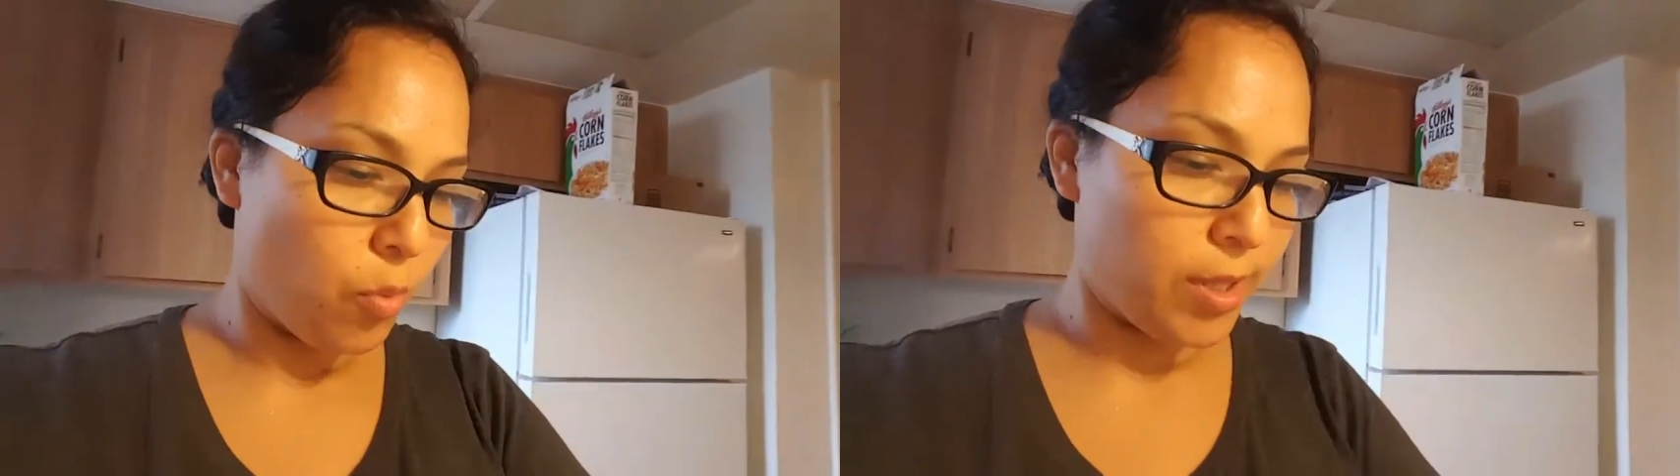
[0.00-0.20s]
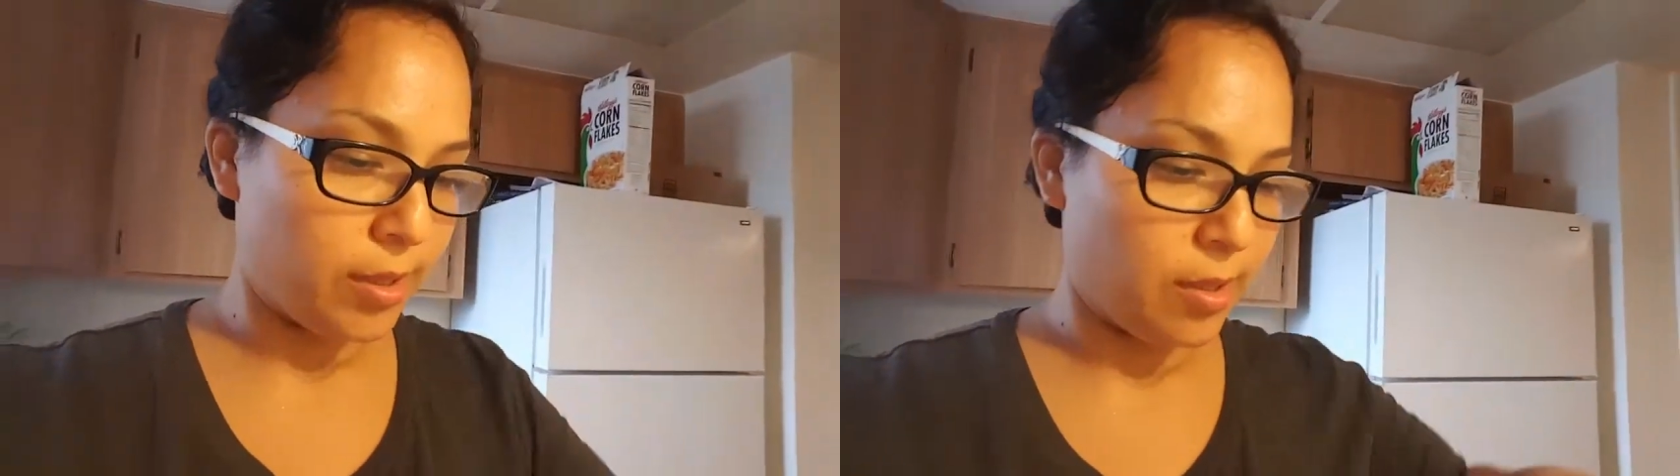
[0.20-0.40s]

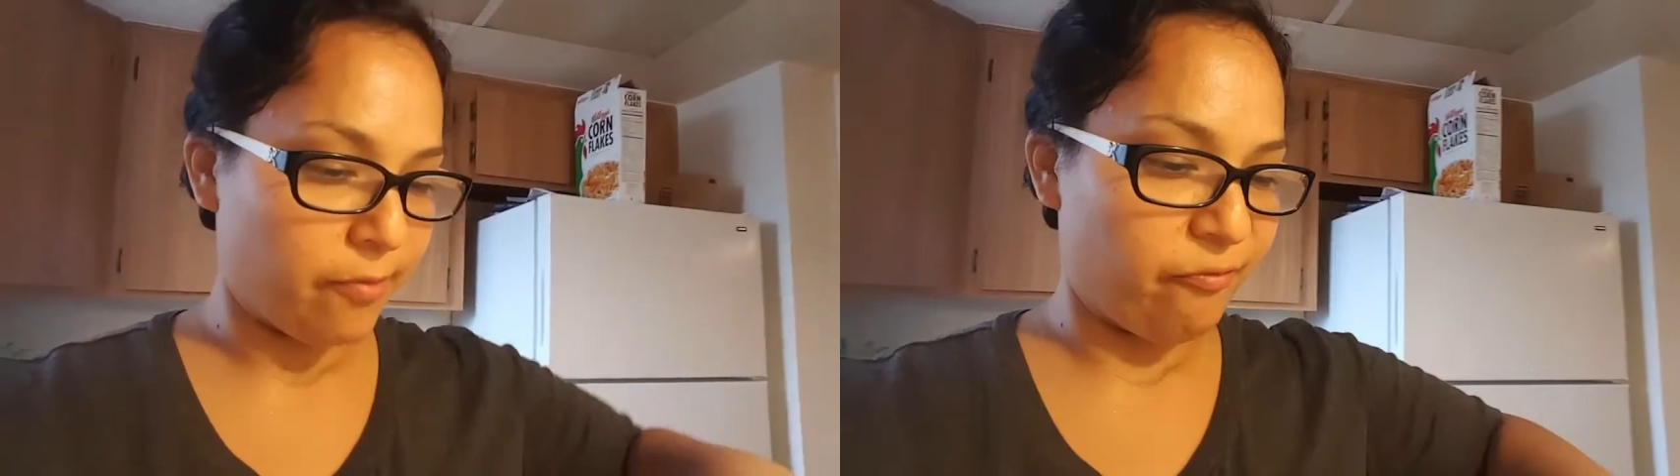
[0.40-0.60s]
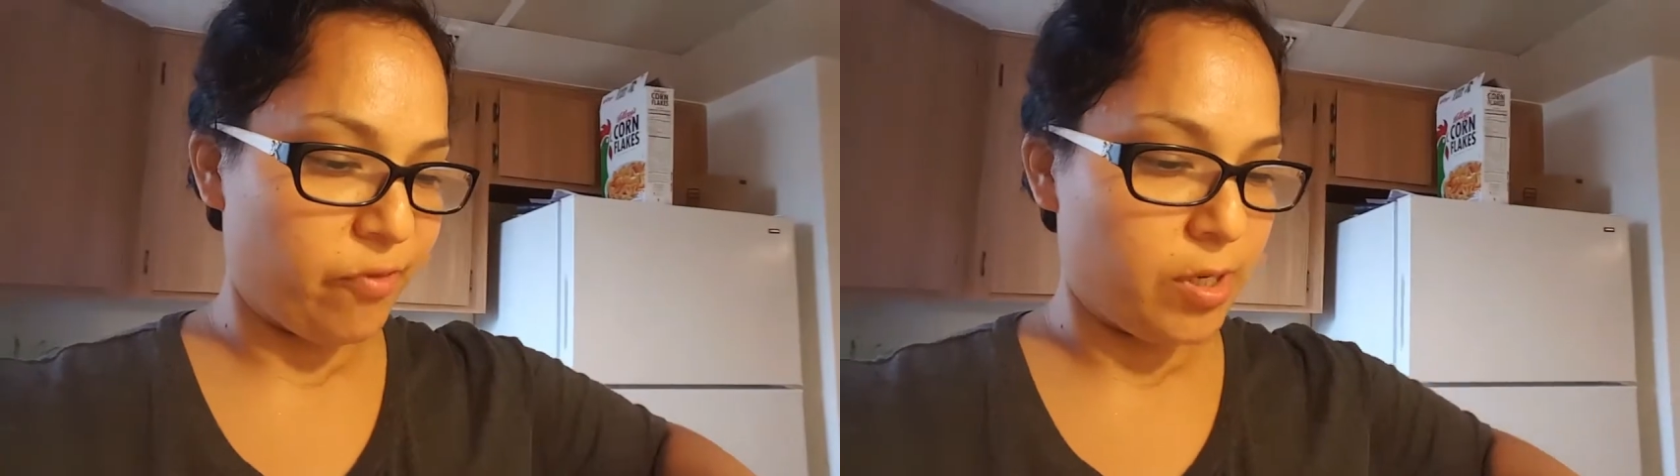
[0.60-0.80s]
what
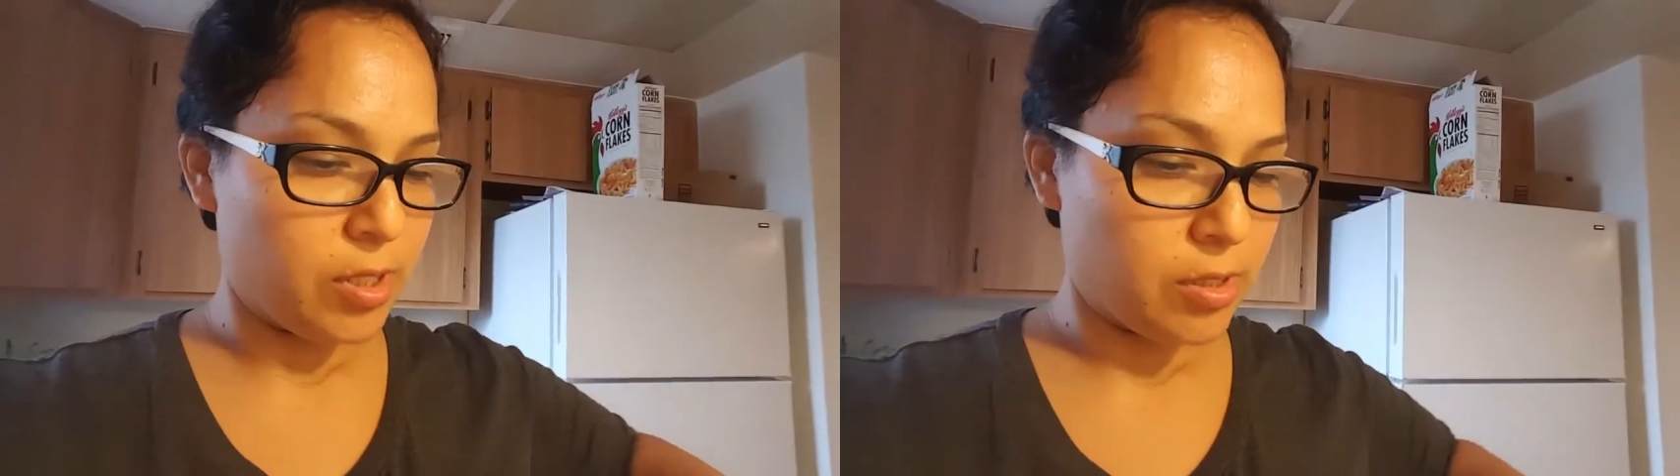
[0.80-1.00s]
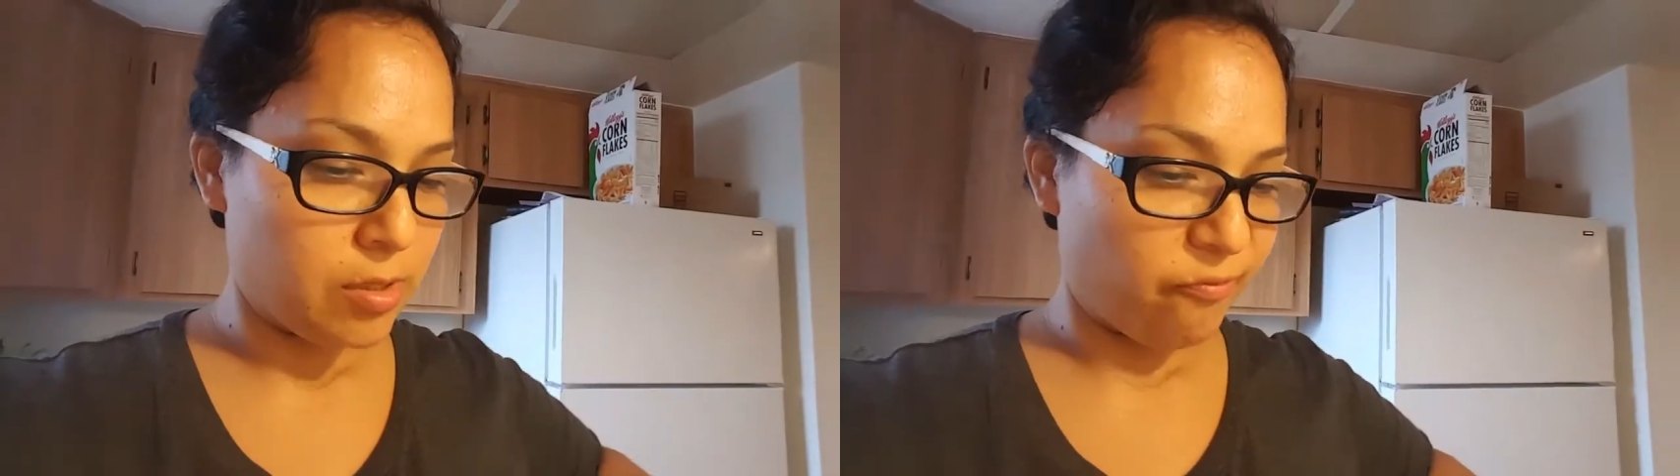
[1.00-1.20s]
the
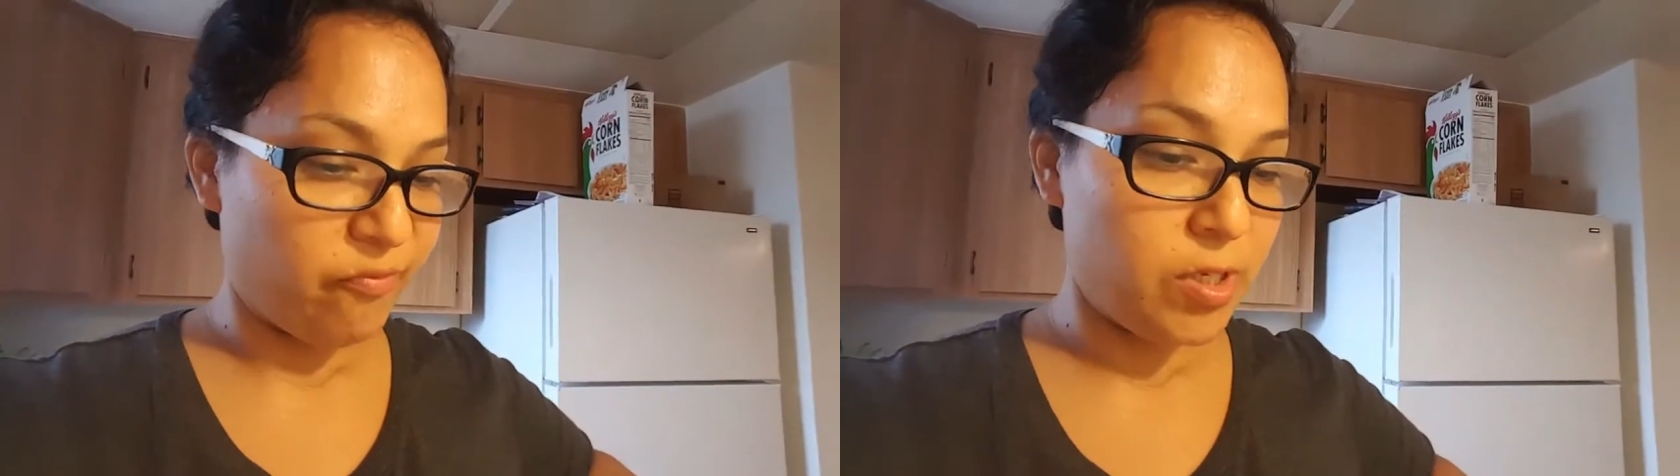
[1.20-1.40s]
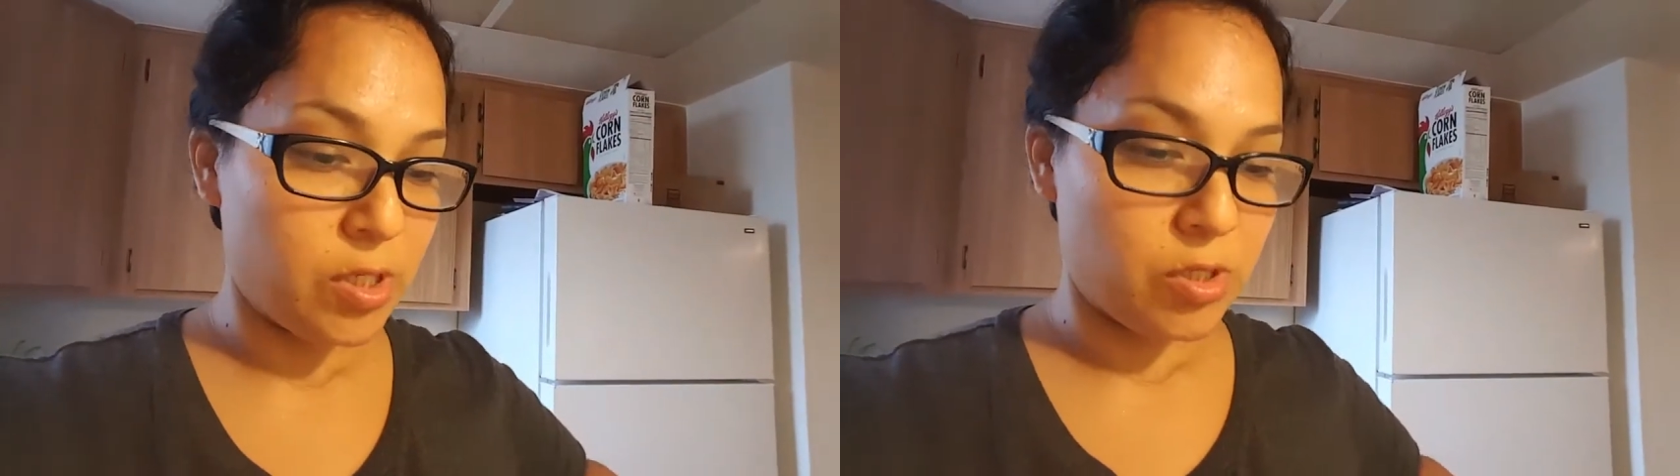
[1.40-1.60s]

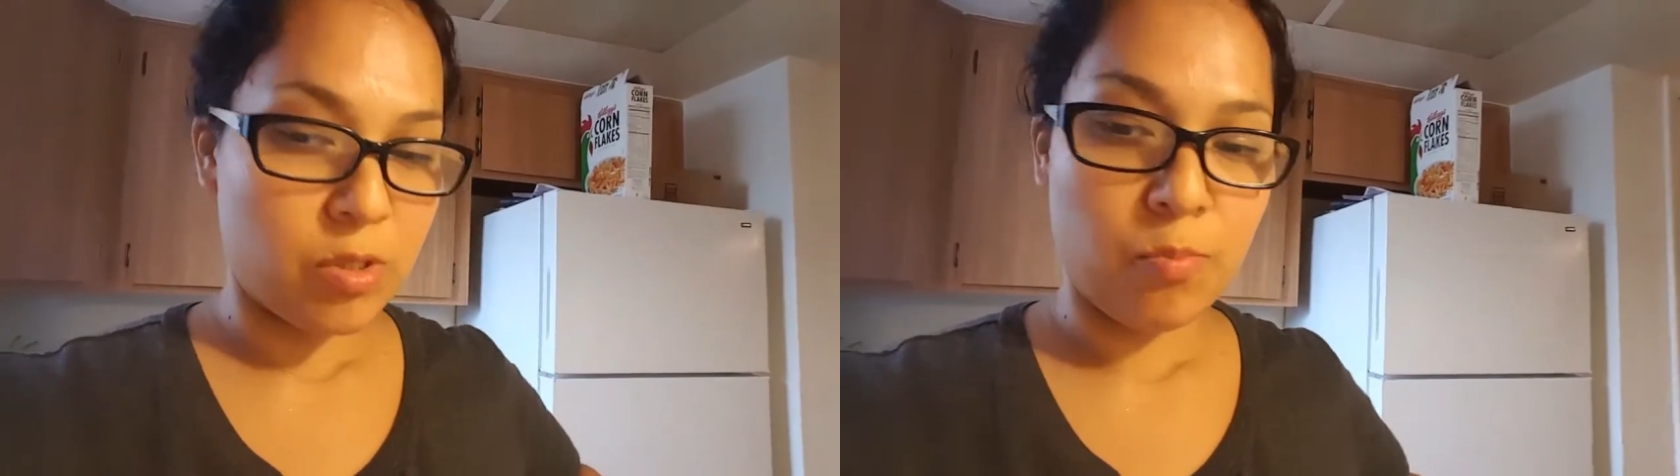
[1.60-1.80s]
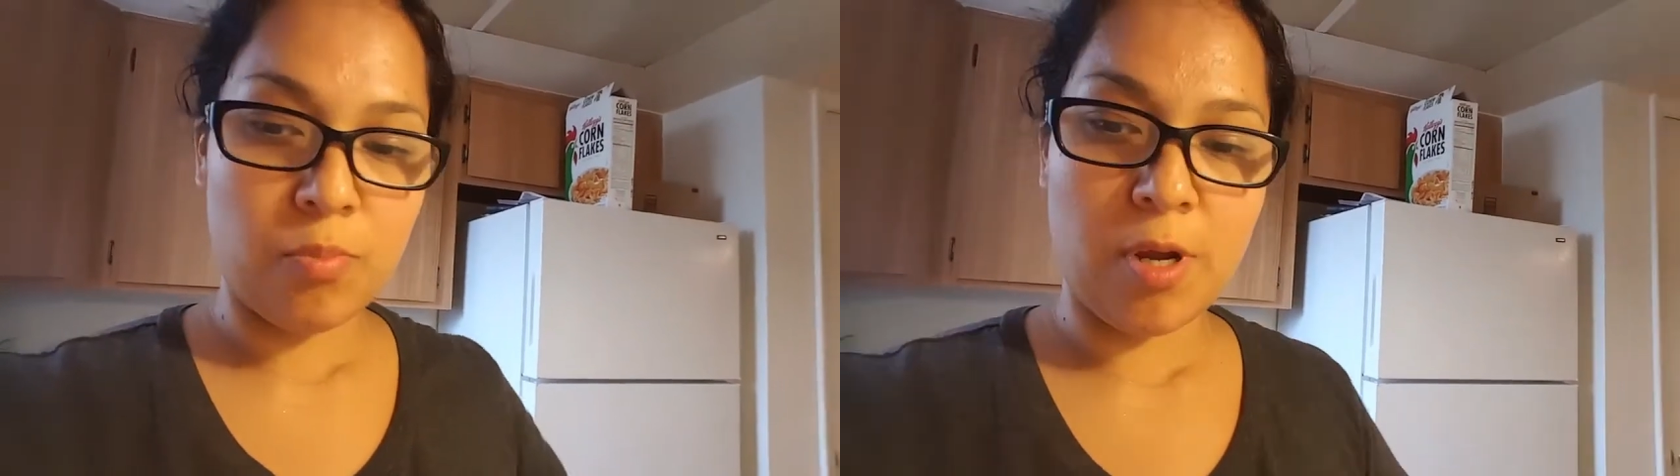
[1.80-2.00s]
finished